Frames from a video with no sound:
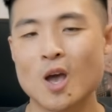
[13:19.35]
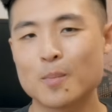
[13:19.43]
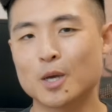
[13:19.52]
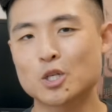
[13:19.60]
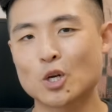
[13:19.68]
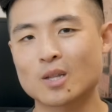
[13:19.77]

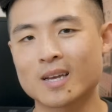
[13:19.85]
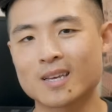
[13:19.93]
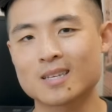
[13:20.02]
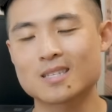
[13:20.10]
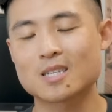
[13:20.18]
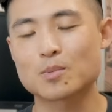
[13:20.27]
Be sure to like
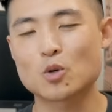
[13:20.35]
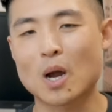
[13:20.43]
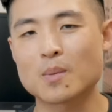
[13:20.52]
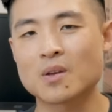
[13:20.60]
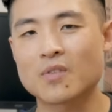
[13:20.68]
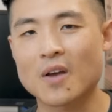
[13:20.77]
it,
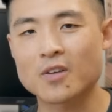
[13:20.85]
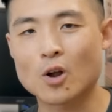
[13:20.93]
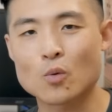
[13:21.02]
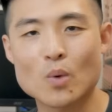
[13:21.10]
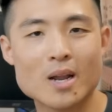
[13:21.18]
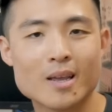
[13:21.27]
subscribe if you haven't
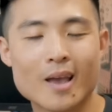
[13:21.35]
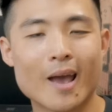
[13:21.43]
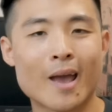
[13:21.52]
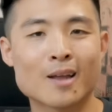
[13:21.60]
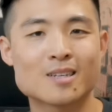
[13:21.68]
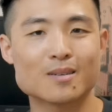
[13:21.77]
already,
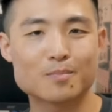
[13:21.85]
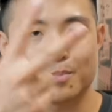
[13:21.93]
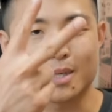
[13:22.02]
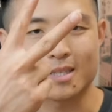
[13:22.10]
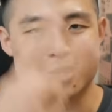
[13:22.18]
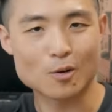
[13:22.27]
and
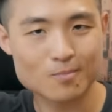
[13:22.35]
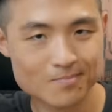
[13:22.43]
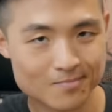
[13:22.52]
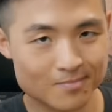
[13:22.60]
peace out.